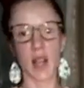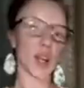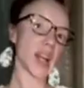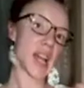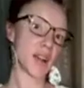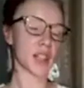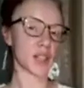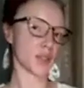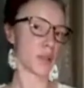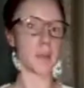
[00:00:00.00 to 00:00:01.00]
Her
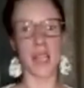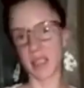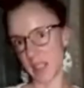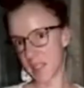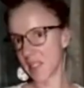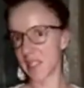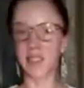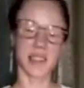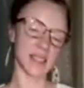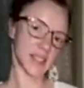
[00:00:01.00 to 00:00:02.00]
character remained
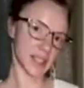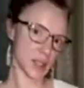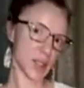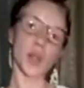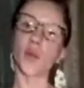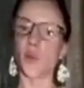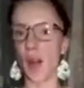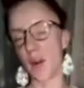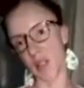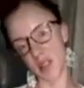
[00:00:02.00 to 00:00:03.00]
consistent and good
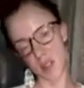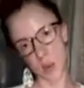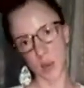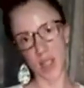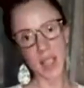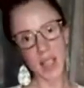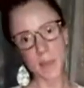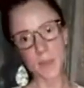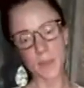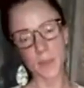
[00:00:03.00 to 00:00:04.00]
throughout the story.